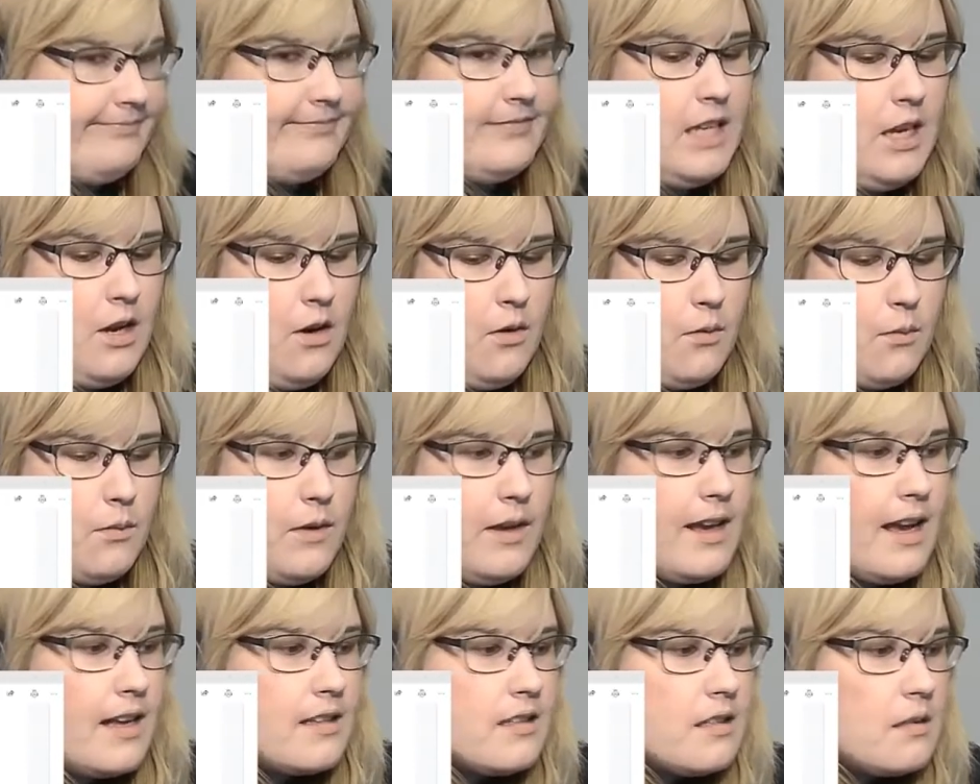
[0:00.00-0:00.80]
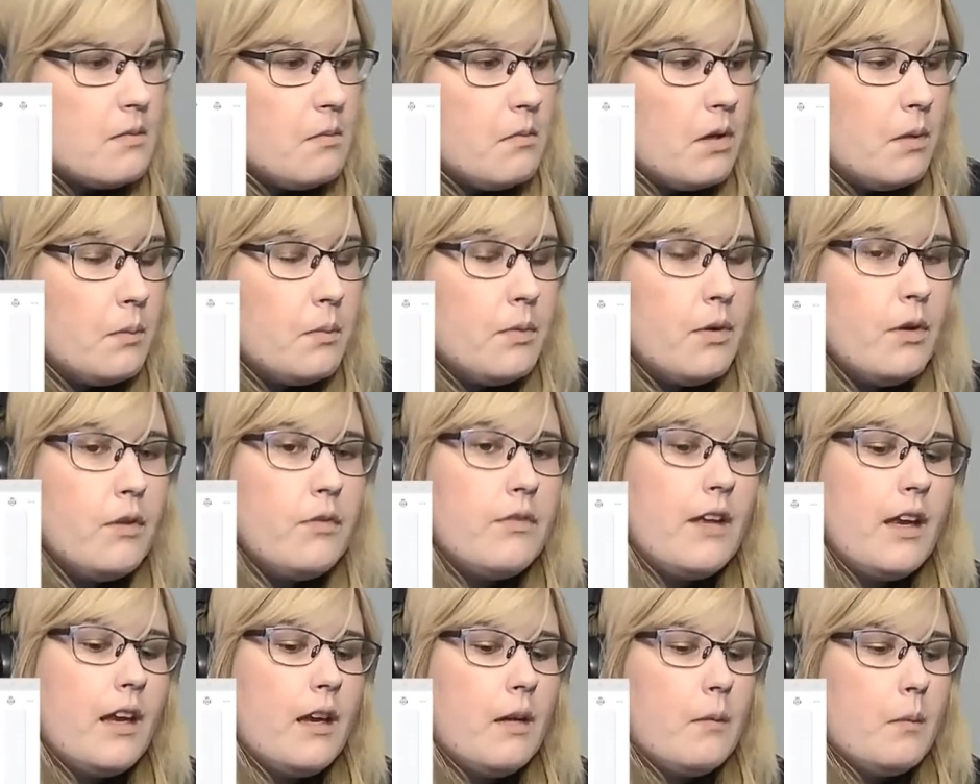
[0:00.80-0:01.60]
we got some more proof
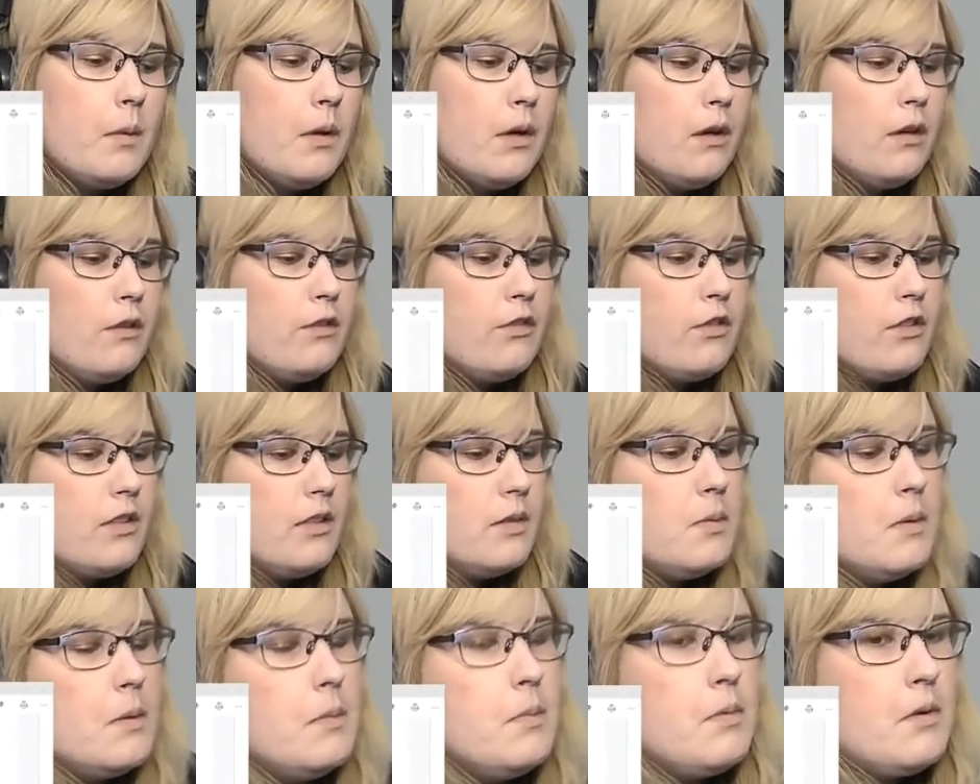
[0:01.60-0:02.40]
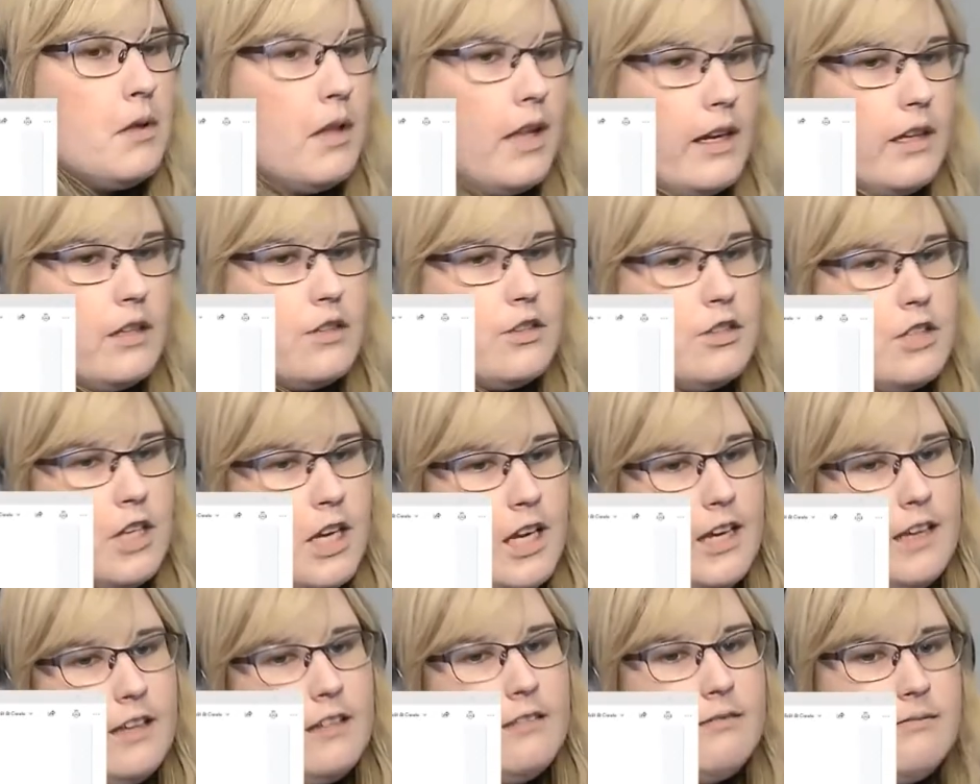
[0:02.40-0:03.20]
that Amber Heard treats people like
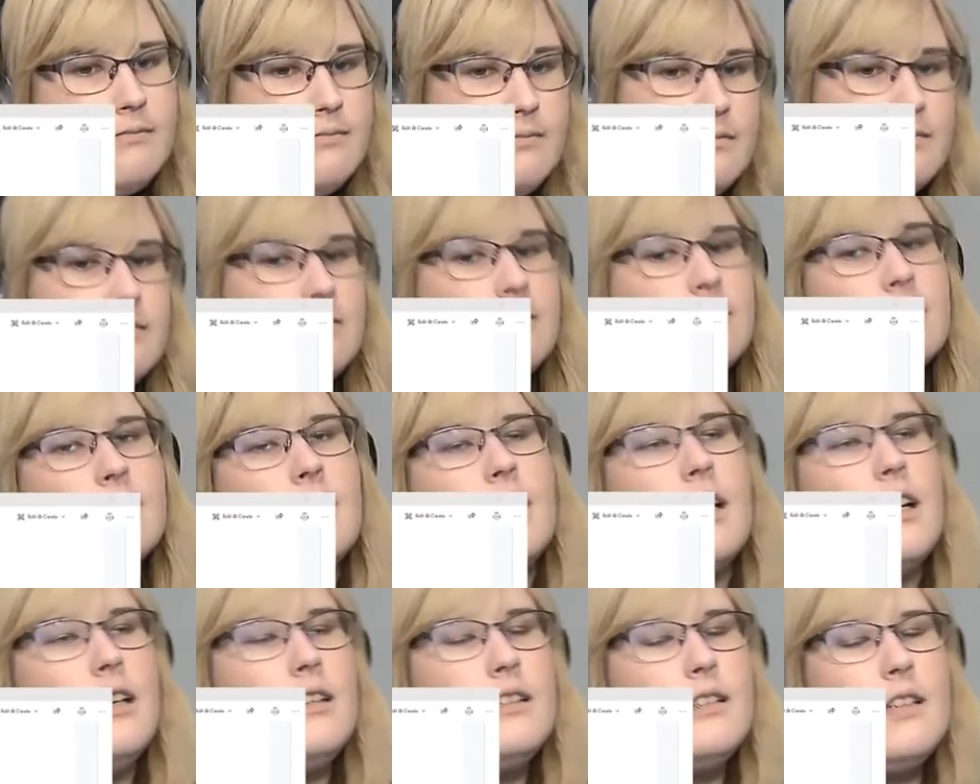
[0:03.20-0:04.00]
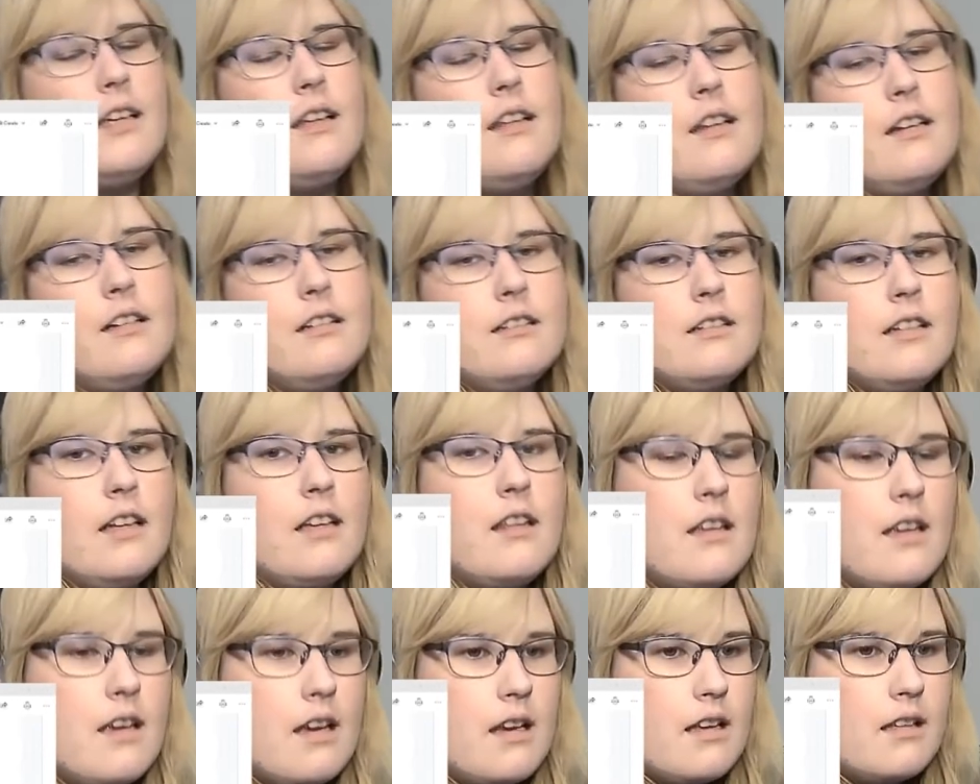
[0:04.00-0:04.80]
shit. Can I say that? I
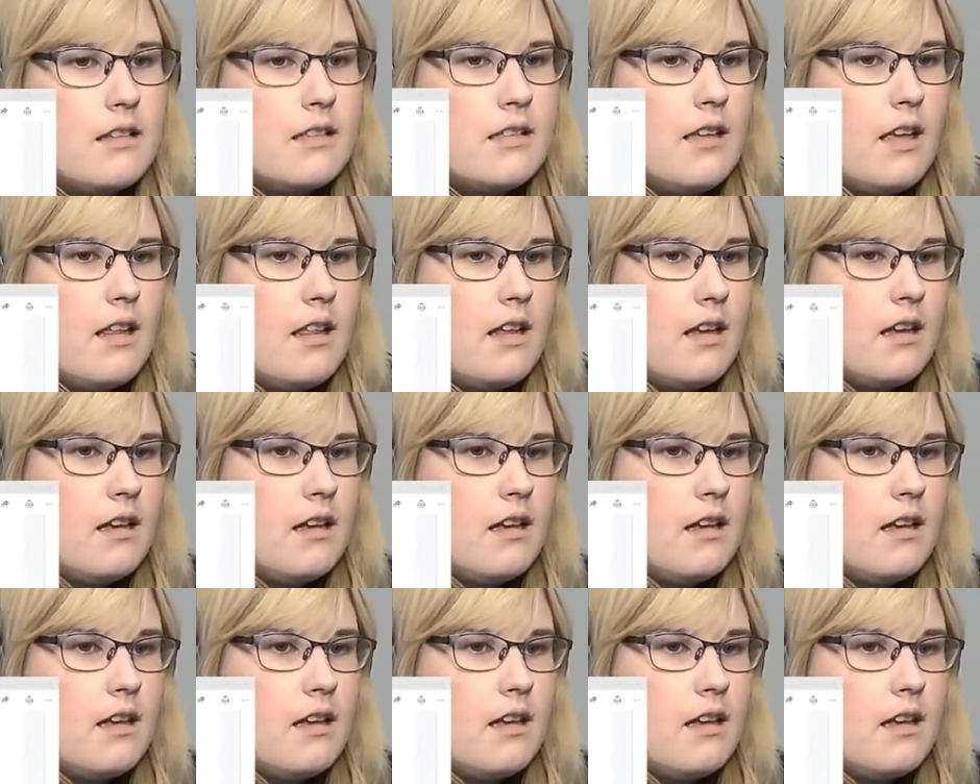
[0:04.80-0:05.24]
think I can say that.